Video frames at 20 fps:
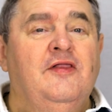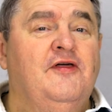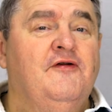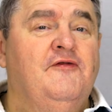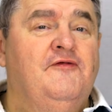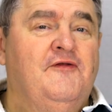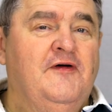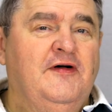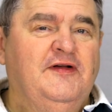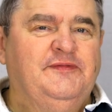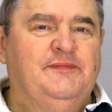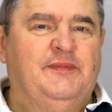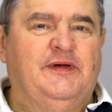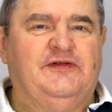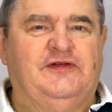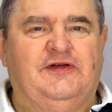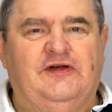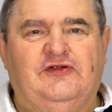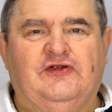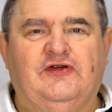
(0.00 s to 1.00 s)
The first
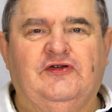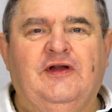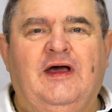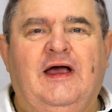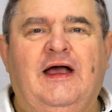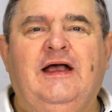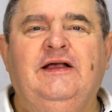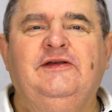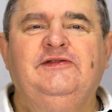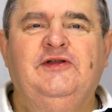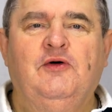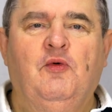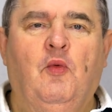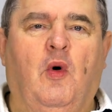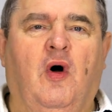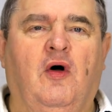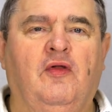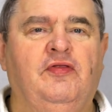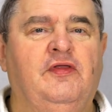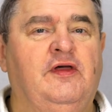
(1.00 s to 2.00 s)
position is the
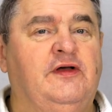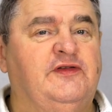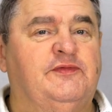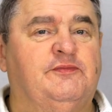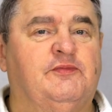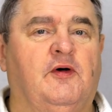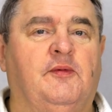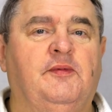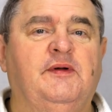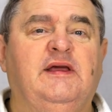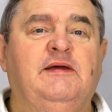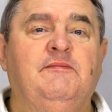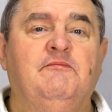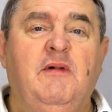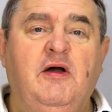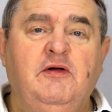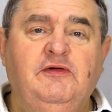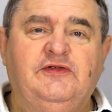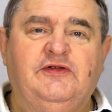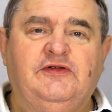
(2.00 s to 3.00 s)
one that's probably
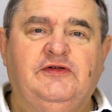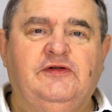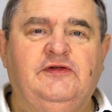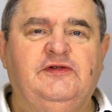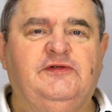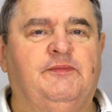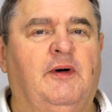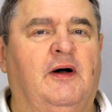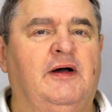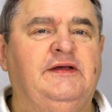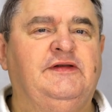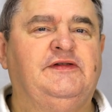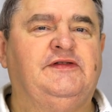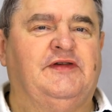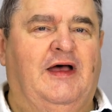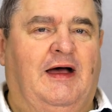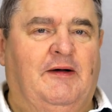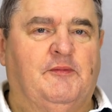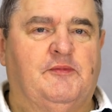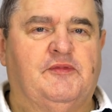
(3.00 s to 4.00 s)
most used by
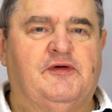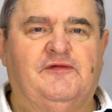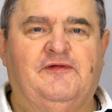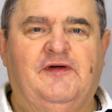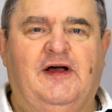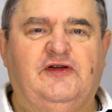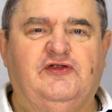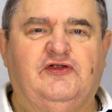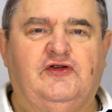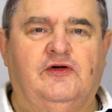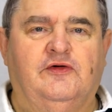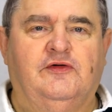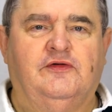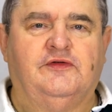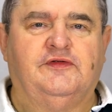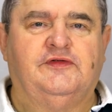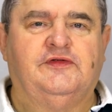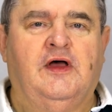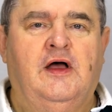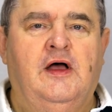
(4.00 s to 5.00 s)
sound
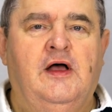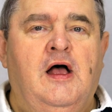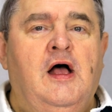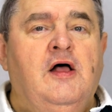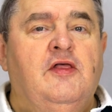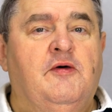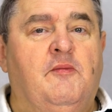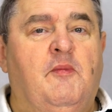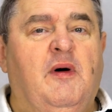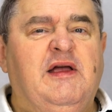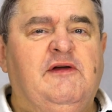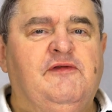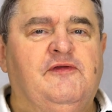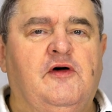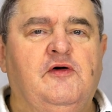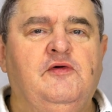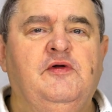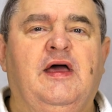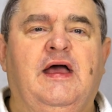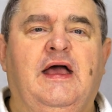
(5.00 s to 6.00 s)
professionals. The
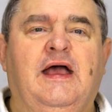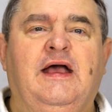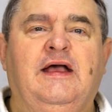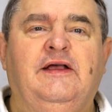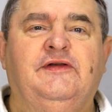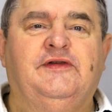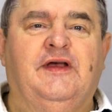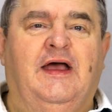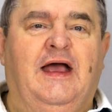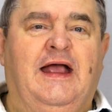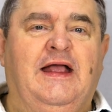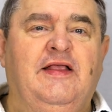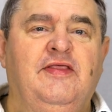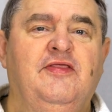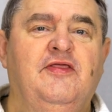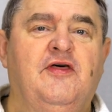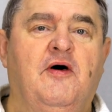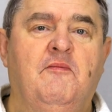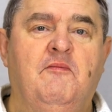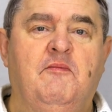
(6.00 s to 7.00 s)
microphone is
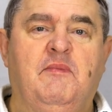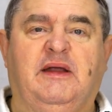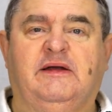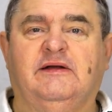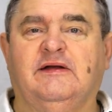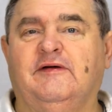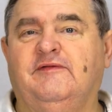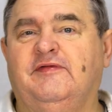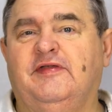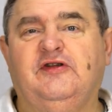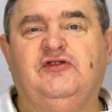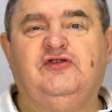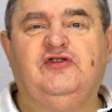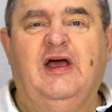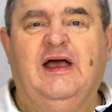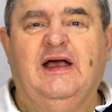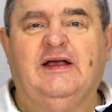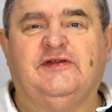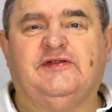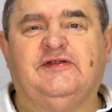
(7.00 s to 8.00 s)
in the middle of the
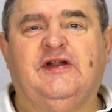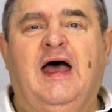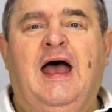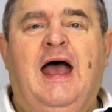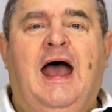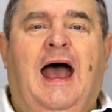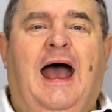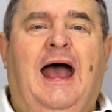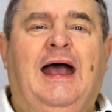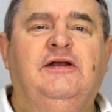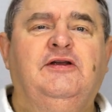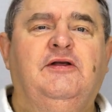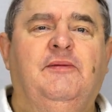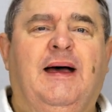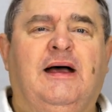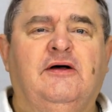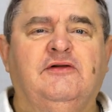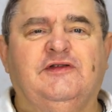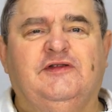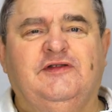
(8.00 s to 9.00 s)
chest and
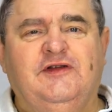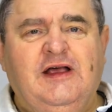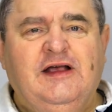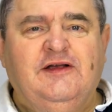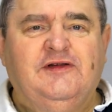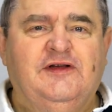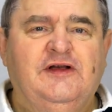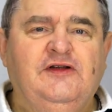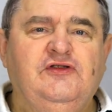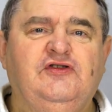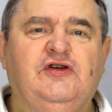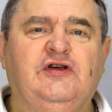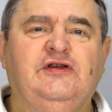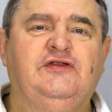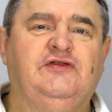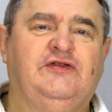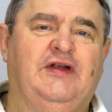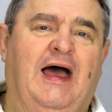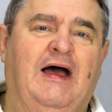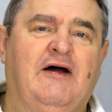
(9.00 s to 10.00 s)
about 6
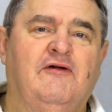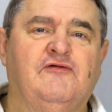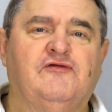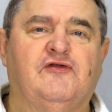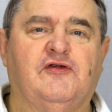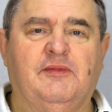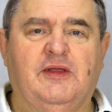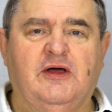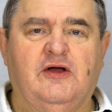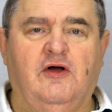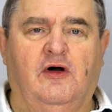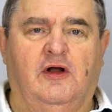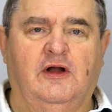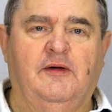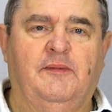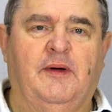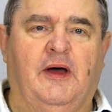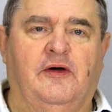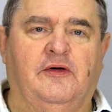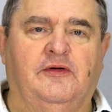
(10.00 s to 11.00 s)
inches down from the
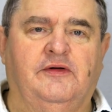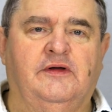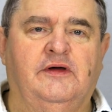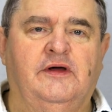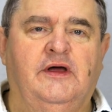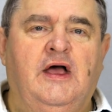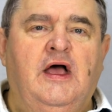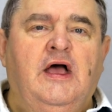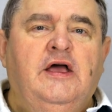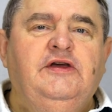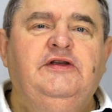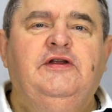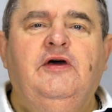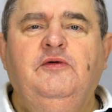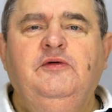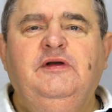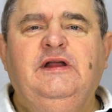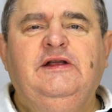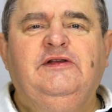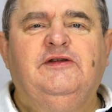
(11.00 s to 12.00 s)
collarbone. You
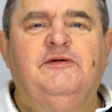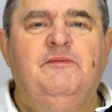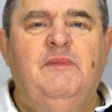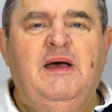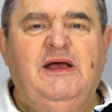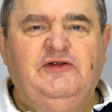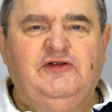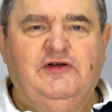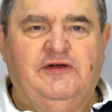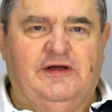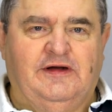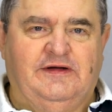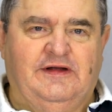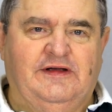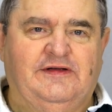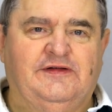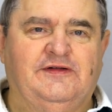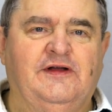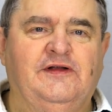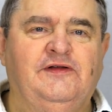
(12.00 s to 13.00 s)
don't need to measure the
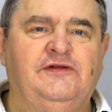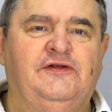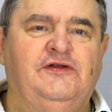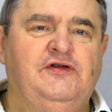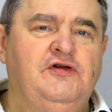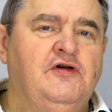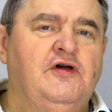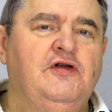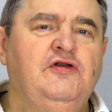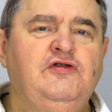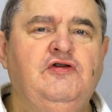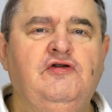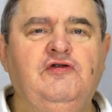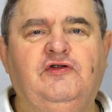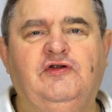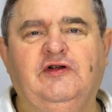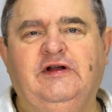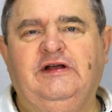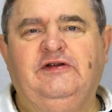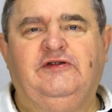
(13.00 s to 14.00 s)
distance, you can
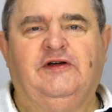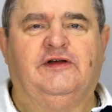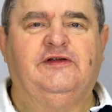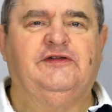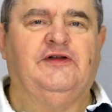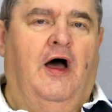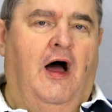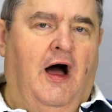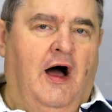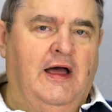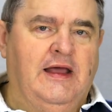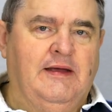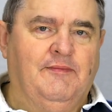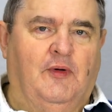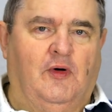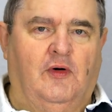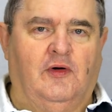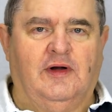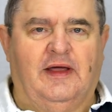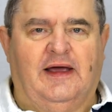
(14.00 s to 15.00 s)
usually just
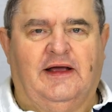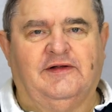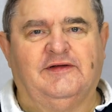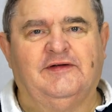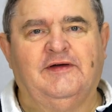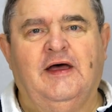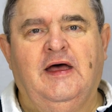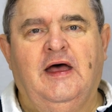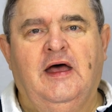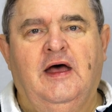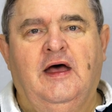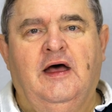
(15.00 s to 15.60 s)
eyeball it.